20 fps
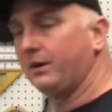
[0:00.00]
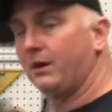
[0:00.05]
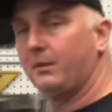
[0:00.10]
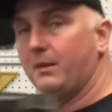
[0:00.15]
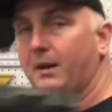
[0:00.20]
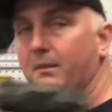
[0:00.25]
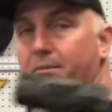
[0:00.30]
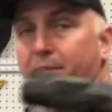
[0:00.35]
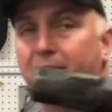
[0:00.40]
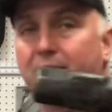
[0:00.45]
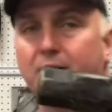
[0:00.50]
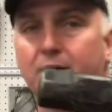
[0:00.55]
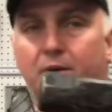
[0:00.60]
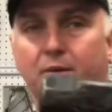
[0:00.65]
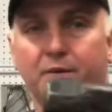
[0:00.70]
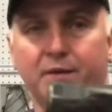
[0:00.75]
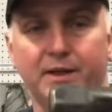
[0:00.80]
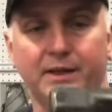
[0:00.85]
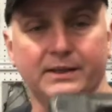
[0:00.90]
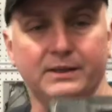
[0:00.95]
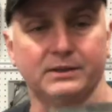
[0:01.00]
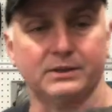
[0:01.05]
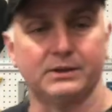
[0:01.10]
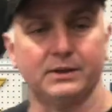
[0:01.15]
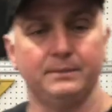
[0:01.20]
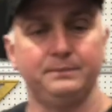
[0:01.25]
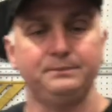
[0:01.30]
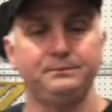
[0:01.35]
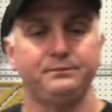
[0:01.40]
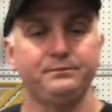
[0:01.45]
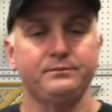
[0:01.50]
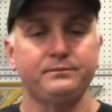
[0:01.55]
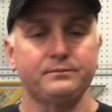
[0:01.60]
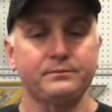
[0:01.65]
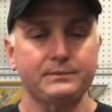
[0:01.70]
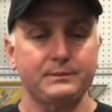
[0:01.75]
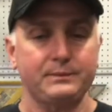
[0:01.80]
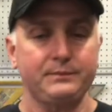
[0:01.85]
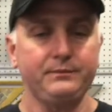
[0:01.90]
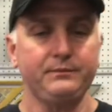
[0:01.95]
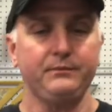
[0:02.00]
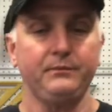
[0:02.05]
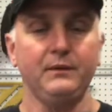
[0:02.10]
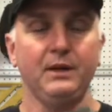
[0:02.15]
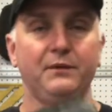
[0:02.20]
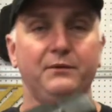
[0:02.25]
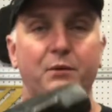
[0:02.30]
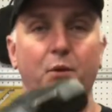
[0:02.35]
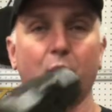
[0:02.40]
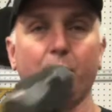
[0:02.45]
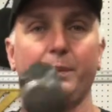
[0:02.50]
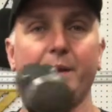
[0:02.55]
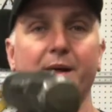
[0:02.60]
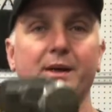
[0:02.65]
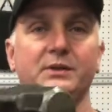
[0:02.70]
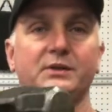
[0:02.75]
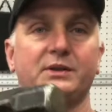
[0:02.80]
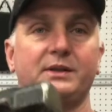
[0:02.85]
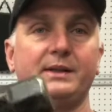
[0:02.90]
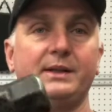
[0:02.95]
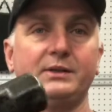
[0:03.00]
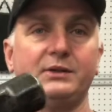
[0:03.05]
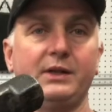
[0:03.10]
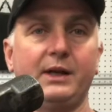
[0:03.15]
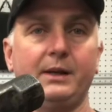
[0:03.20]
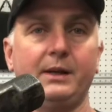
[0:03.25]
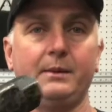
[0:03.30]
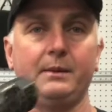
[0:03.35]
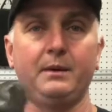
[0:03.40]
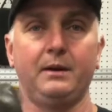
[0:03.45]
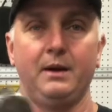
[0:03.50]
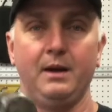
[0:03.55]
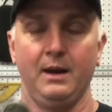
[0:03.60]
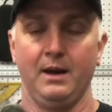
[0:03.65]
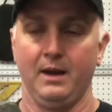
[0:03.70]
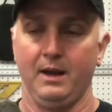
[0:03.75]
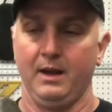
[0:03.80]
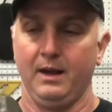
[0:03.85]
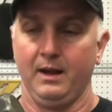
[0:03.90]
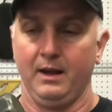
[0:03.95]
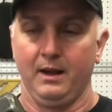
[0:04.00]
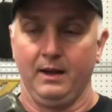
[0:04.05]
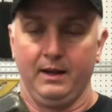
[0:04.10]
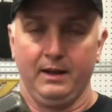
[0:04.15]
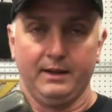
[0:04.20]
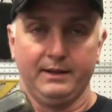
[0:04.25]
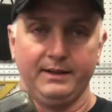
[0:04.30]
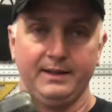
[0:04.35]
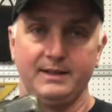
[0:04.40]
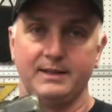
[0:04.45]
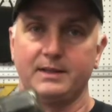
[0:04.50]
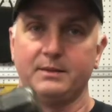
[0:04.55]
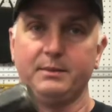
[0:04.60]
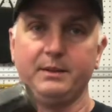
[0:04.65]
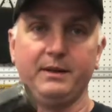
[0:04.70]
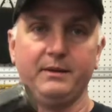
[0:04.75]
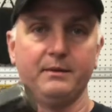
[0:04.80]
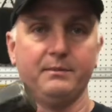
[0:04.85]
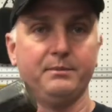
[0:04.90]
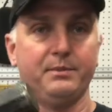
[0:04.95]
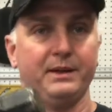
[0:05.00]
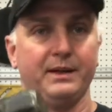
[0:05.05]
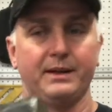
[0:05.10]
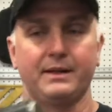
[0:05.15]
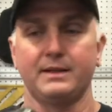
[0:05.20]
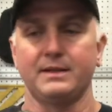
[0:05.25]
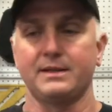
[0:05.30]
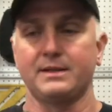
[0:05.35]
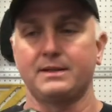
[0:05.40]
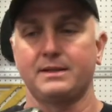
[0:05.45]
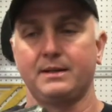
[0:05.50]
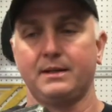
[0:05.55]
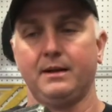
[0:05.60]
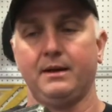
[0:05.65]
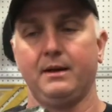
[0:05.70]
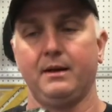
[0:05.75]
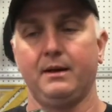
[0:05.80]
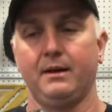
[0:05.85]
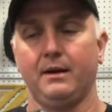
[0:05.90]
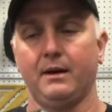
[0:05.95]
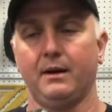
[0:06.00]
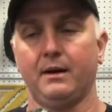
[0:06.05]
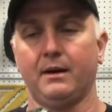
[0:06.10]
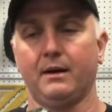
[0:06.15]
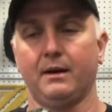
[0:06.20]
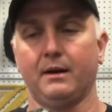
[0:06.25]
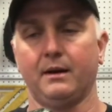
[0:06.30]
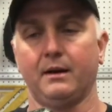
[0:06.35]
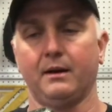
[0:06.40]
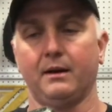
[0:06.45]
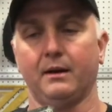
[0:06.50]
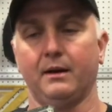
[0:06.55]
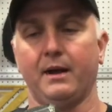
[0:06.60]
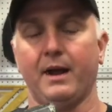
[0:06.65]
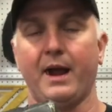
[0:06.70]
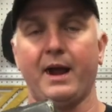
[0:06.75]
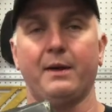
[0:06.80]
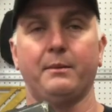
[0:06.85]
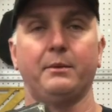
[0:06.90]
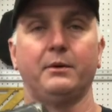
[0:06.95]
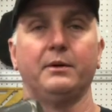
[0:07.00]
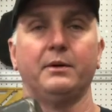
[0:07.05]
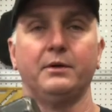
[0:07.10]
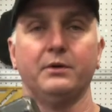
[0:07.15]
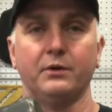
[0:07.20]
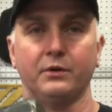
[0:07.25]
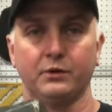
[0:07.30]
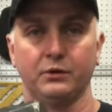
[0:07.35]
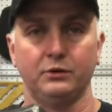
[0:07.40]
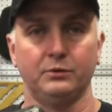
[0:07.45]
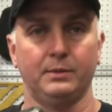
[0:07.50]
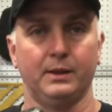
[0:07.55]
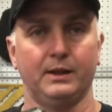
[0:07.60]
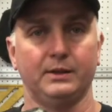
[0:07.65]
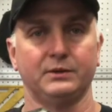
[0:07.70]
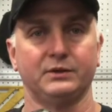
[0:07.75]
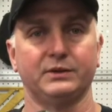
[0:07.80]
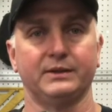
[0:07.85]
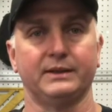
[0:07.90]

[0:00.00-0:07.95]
talking about beating on things, 4-pound sledgehammer needs to be the biggest hammer in your toolbox,